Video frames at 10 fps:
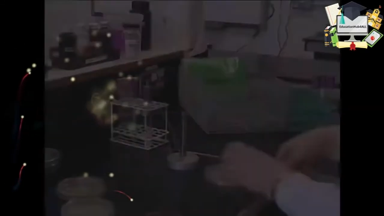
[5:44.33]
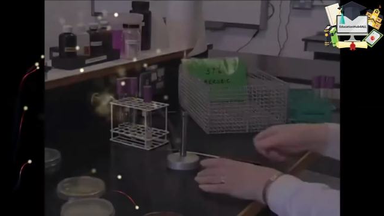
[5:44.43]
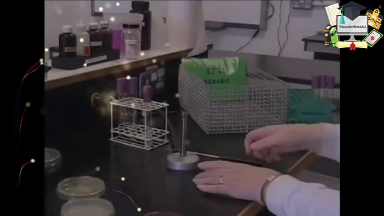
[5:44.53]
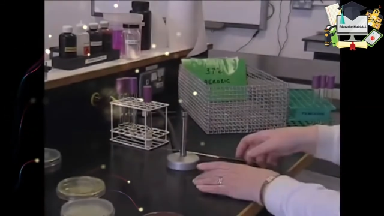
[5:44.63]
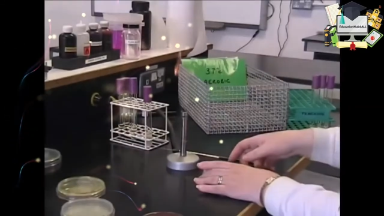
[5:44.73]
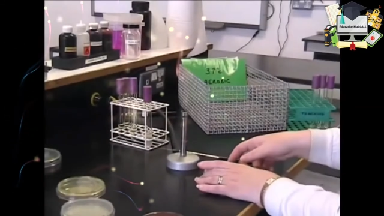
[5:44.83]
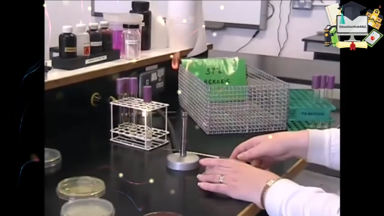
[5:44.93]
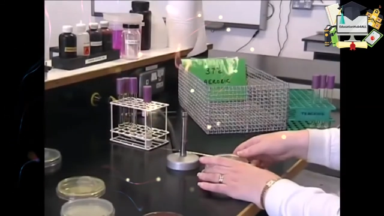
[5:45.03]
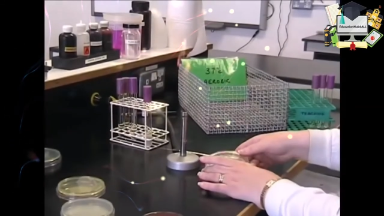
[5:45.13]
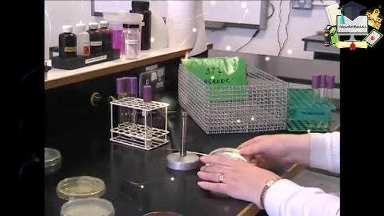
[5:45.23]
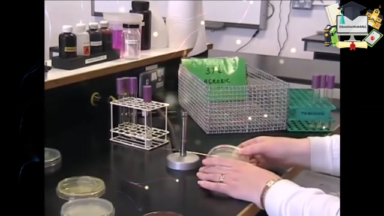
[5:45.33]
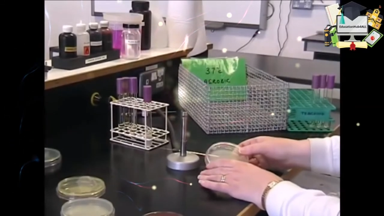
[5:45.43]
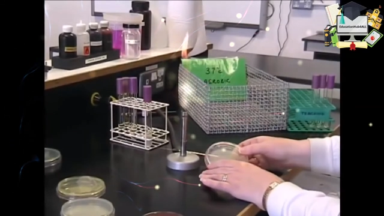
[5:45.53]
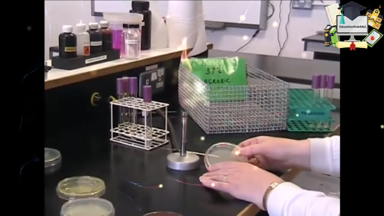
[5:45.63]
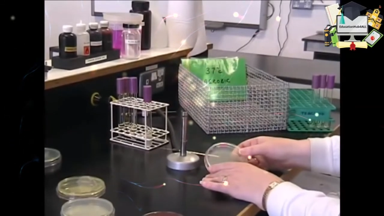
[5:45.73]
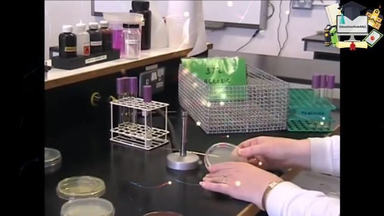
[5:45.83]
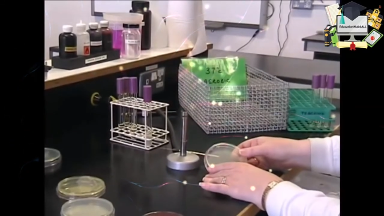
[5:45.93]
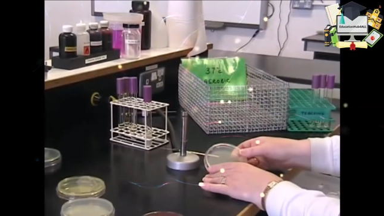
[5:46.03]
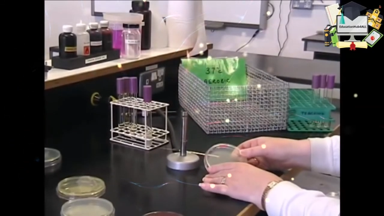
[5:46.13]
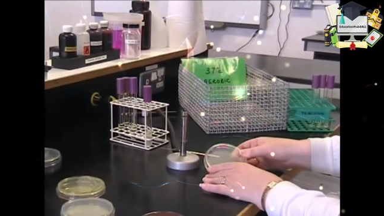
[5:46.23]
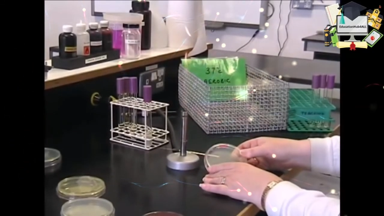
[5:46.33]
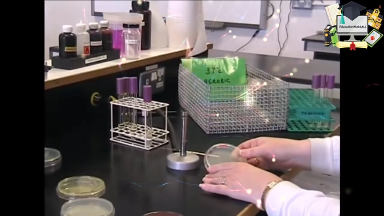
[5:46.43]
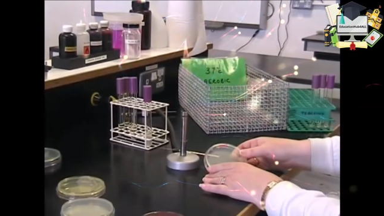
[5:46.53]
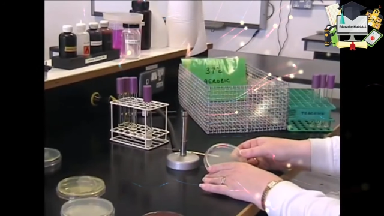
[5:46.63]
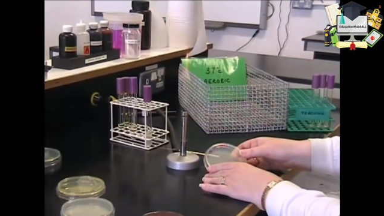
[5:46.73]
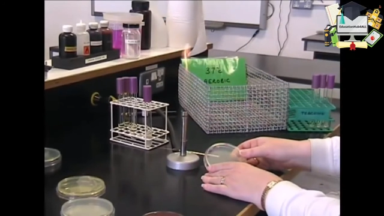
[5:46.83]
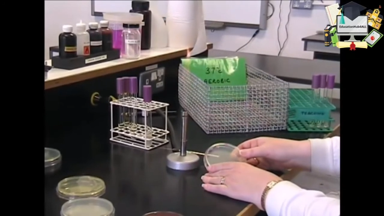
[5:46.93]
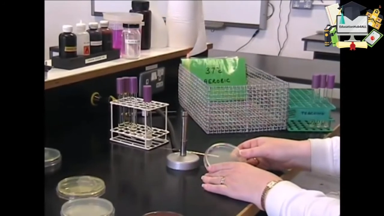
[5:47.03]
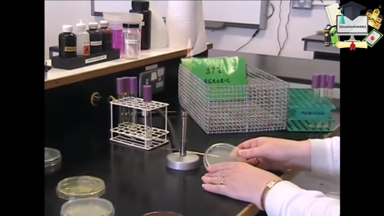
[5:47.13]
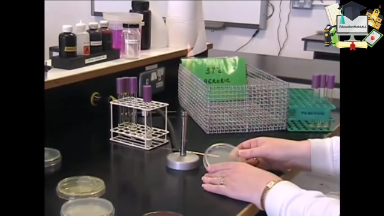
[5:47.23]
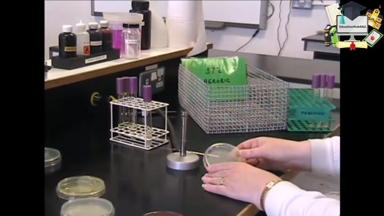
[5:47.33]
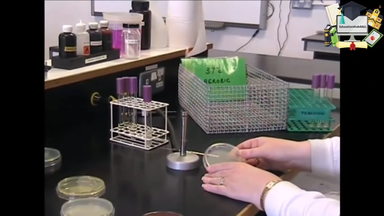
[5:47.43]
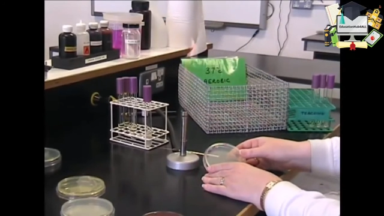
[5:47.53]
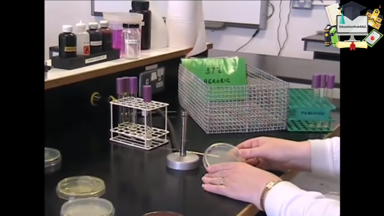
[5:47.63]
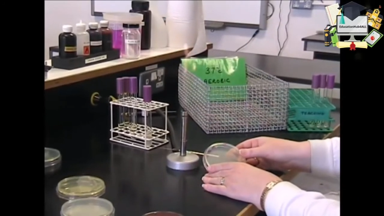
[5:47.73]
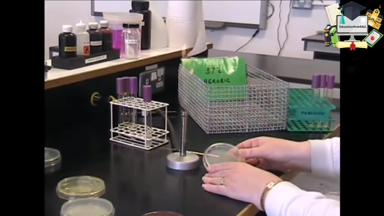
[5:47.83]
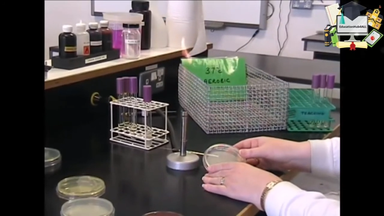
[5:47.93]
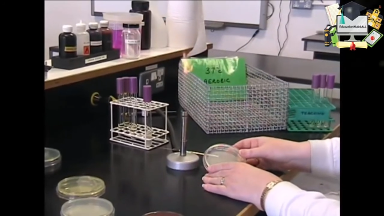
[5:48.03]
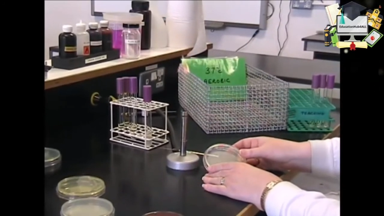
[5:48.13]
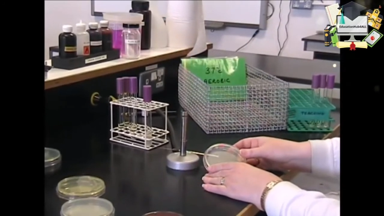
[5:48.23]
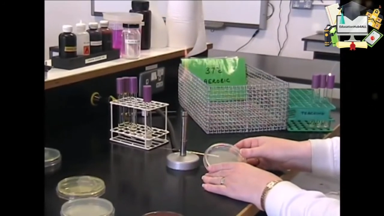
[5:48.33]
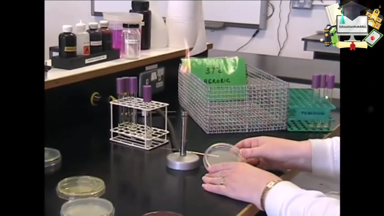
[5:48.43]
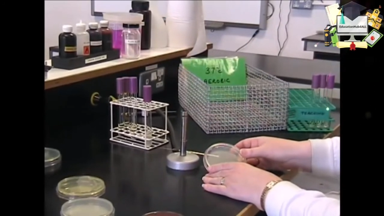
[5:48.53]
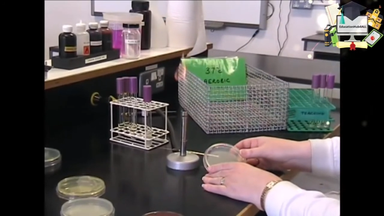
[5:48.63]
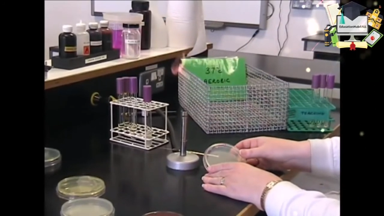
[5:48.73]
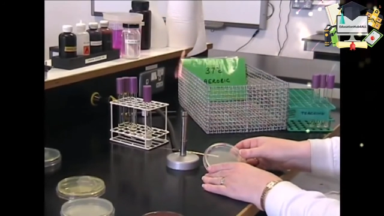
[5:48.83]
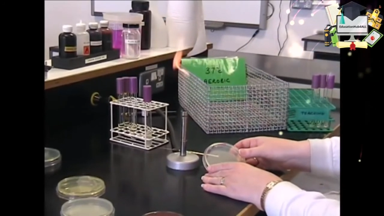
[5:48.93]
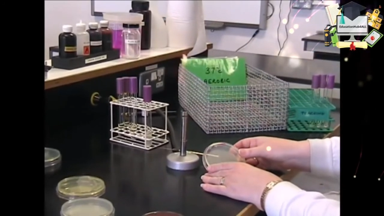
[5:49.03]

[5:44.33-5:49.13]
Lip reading: [unreadable: no face in view]